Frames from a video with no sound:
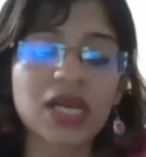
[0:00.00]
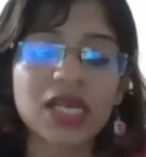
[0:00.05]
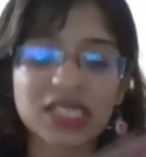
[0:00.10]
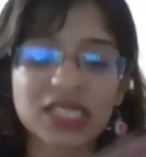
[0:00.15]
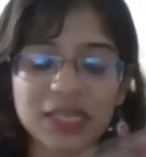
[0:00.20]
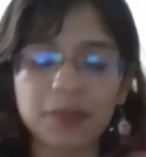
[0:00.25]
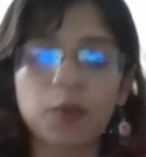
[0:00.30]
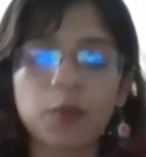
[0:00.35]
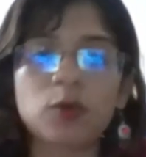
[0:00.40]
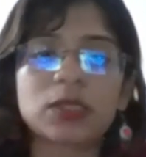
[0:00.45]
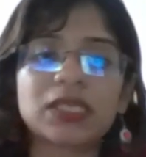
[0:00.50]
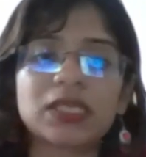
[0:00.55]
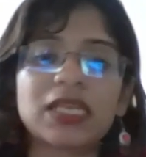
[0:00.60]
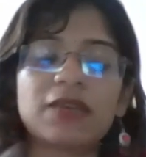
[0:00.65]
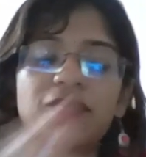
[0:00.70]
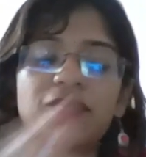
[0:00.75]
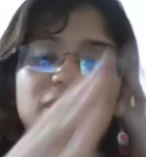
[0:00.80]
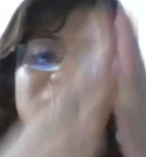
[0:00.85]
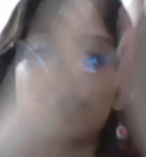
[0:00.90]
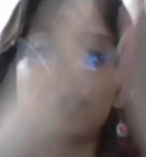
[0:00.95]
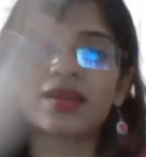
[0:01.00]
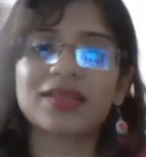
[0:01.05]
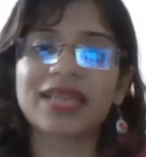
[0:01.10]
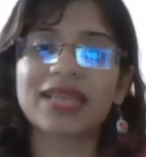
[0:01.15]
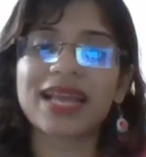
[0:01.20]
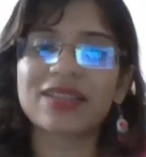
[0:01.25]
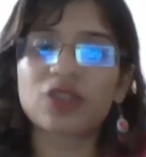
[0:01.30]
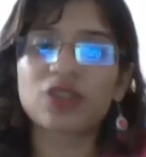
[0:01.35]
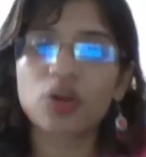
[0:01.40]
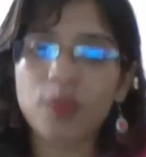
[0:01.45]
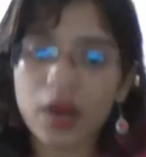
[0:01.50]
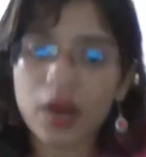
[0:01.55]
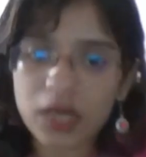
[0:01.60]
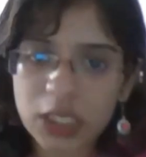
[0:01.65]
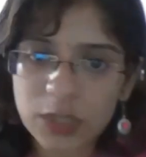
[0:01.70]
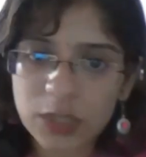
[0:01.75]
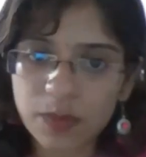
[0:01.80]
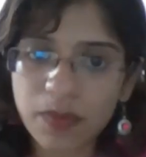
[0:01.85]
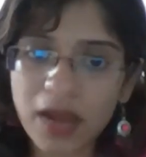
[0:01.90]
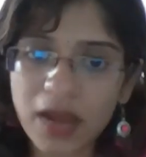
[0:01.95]
Suppose, see, if there is
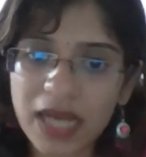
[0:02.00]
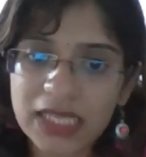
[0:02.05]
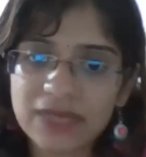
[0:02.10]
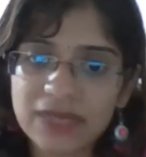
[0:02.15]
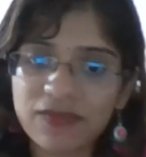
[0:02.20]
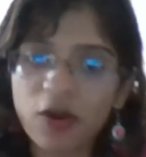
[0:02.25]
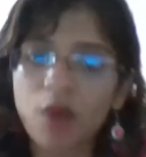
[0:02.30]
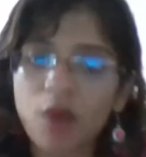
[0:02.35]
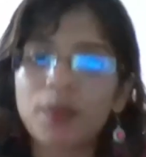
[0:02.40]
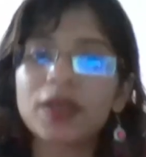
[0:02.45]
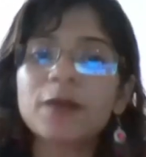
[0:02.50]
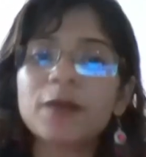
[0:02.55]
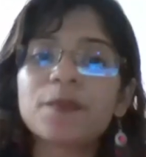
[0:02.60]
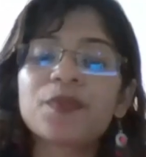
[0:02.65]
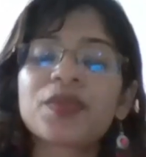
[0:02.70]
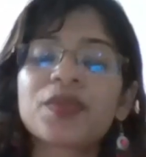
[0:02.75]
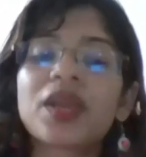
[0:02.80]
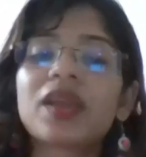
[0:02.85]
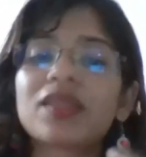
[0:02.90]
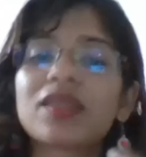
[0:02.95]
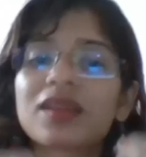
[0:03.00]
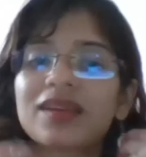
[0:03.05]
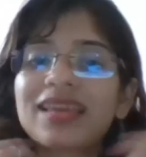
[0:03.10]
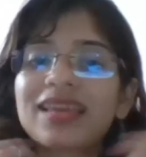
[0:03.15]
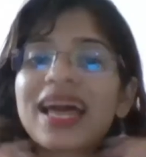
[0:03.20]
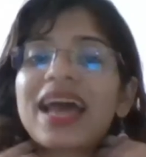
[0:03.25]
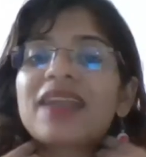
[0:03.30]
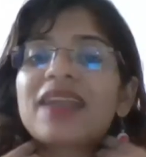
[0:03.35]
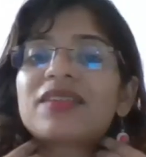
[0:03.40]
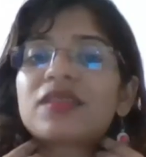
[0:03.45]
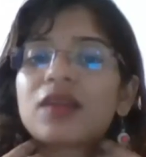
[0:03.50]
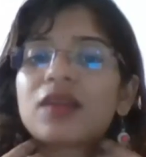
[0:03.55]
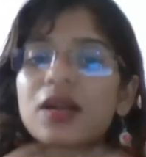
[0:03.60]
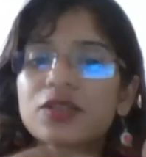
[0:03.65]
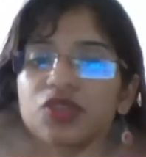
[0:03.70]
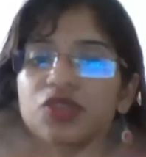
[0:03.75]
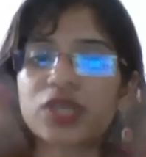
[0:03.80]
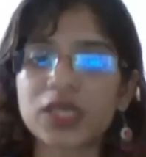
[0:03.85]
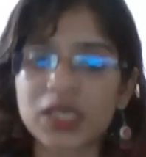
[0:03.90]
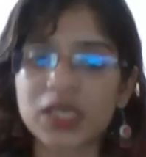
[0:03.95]
atheromatous plaques forming in the carotid
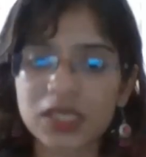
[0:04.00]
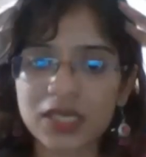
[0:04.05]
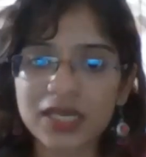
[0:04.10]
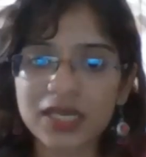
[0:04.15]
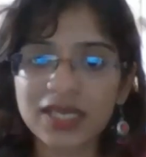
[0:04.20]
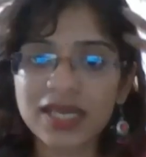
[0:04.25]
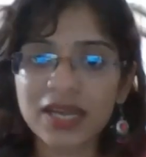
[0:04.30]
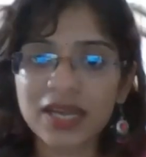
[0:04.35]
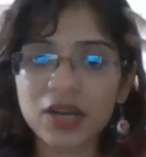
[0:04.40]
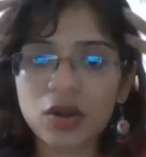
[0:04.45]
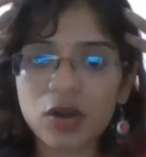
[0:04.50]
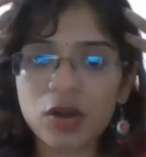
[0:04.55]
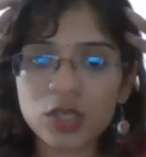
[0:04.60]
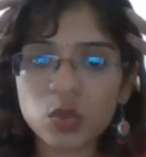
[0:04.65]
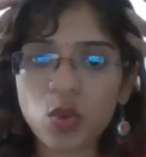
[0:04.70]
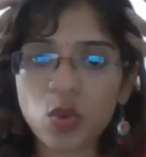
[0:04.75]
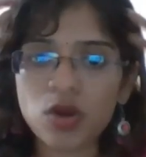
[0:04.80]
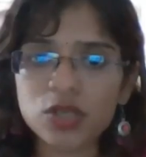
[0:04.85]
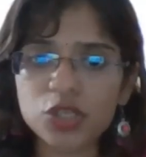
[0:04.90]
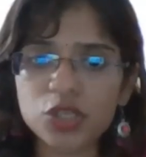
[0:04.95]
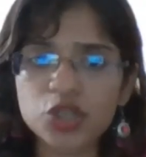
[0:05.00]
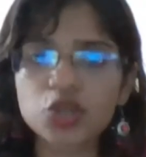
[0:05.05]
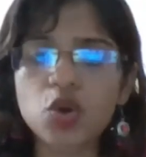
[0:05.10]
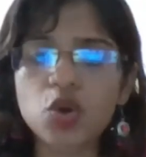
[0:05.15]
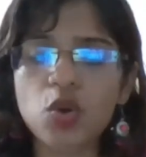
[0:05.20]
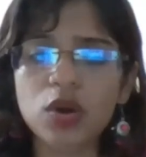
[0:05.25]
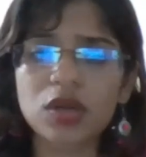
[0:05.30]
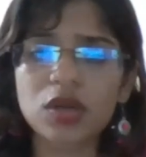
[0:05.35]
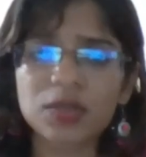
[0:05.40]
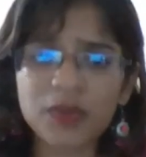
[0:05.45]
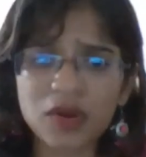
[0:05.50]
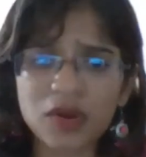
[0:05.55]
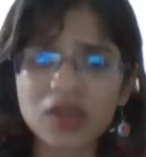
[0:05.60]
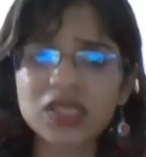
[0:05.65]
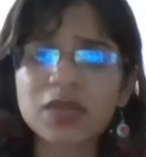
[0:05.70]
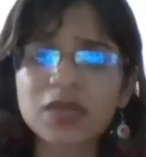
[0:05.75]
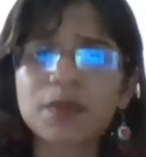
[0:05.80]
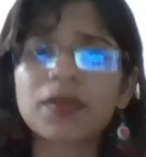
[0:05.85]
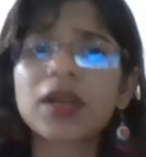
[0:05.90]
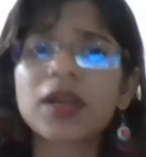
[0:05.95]
arteries, it can cause what? Stroke,
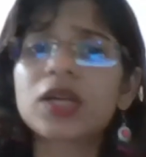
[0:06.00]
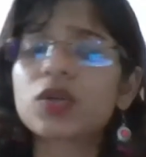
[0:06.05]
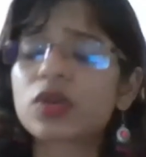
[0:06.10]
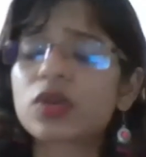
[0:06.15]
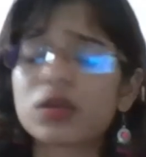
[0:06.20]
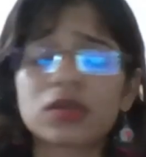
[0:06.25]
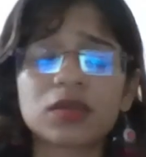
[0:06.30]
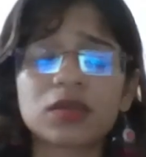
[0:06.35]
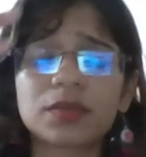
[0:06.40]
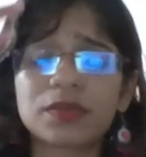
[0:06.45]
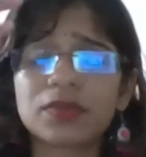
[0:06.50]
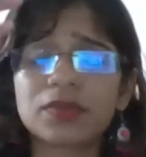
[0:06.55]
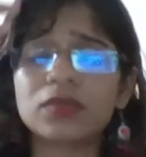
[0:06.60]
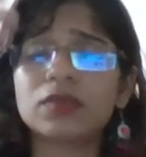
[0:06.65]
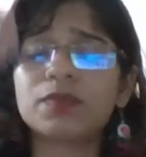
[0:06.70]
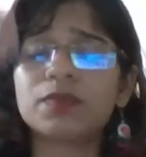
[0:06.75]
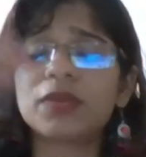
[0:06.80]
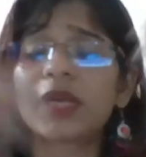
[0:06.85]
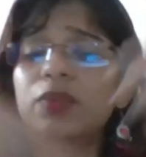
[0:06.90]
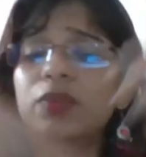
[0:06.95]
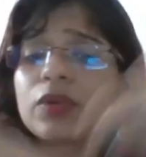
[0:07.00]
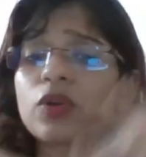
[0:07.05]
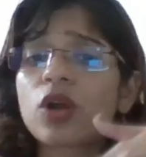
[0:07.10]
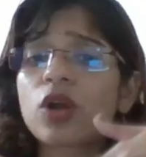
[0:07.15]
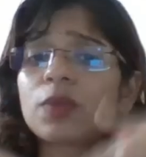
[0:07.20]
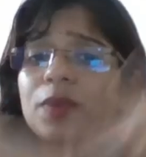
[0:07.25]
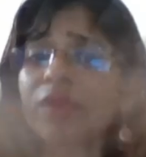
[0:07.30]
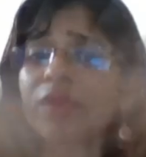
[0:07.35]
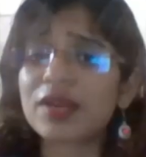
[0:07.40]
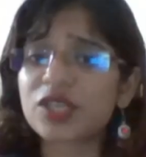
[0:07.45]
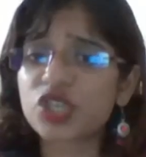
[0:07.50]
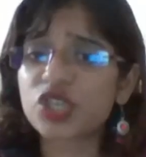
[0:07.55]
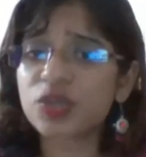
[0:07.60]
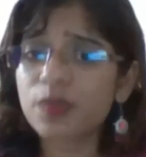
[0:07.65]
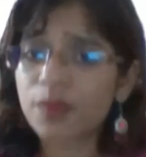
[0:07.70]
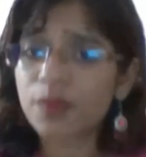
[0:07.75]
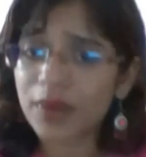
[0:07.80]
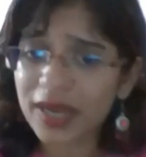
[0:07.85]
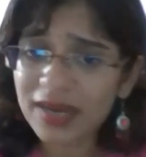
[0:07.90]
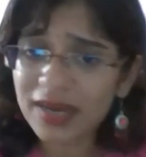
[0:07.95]
because the blood will not be
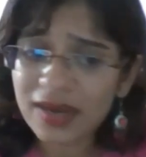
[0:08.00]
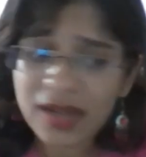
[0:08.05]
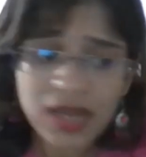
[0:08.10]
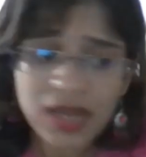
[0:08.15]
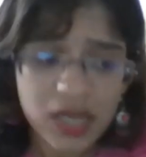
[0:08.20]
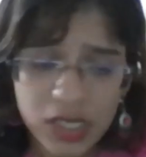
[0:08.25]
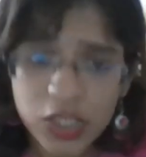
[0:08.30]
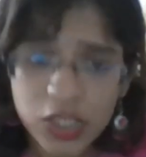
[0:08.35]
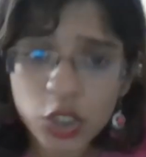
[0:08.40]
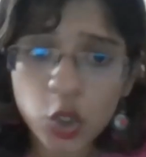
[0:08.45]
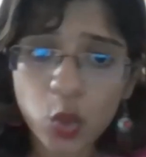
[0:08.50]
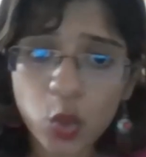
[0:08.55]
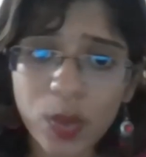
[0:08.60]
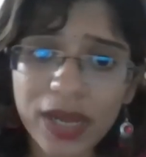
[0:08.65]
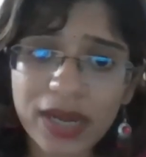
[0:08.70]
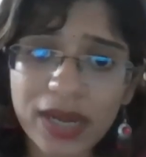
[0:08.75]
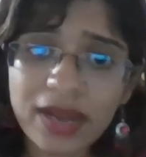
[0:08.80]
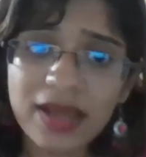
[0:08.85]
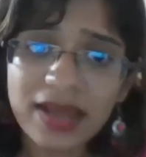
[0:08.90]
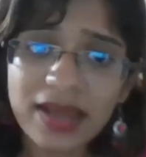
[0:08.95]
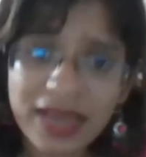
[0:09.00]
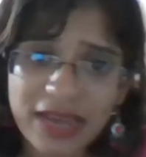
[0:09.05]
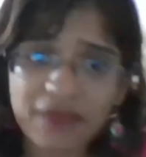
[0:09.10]
reaching brain so well.